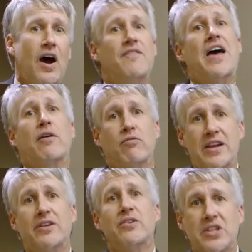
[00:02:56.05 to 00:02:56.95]
of that
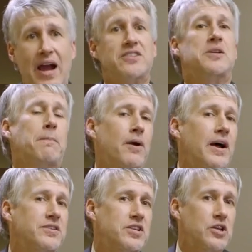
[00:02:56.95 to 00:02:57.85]
re-energizing
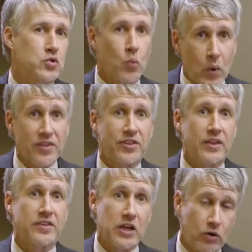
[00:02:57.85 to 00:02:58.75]
process with
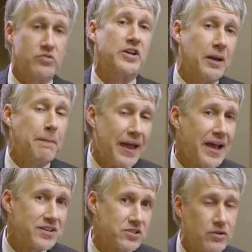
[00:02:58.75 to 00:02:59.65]
the ultra
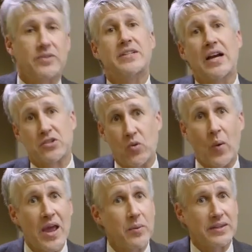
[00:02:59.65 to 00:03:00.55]
capacitor does
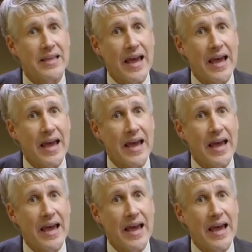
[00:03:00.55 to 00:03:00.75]
away with